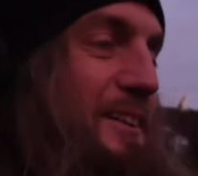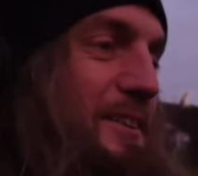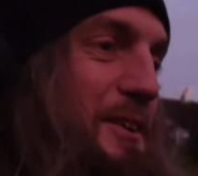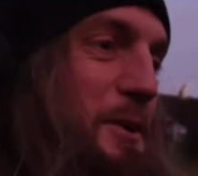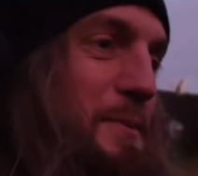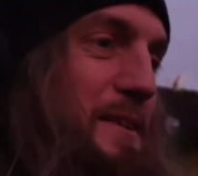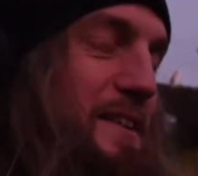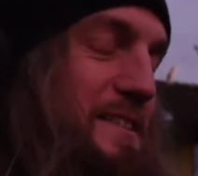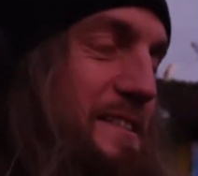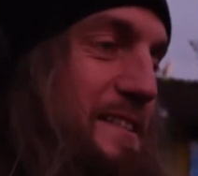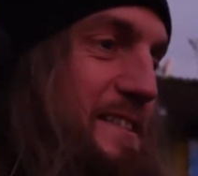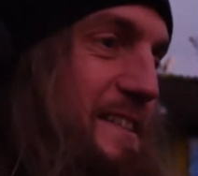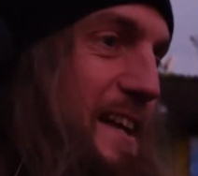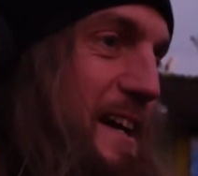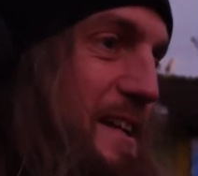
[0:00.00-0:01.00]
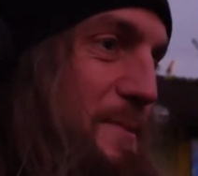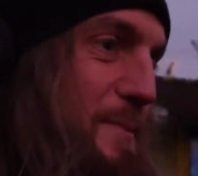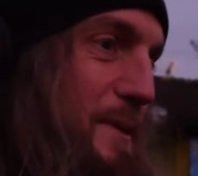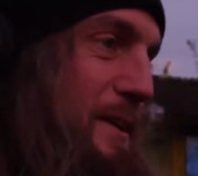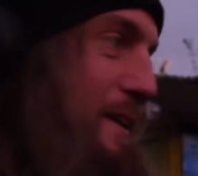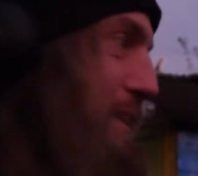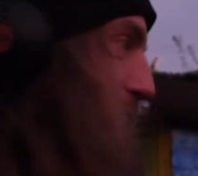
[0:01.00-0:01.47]
Going to be listening to that in a
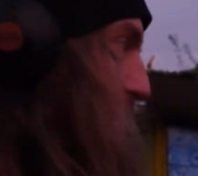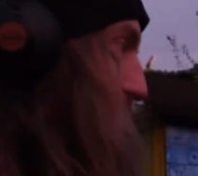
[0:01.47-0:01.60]
bit.